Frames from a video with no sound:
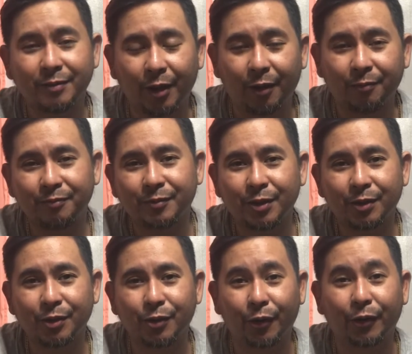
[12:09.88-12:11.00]
you know
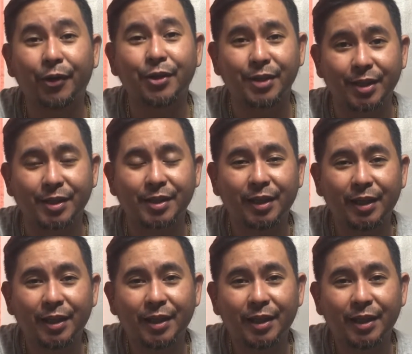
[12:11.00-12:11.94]
your curses.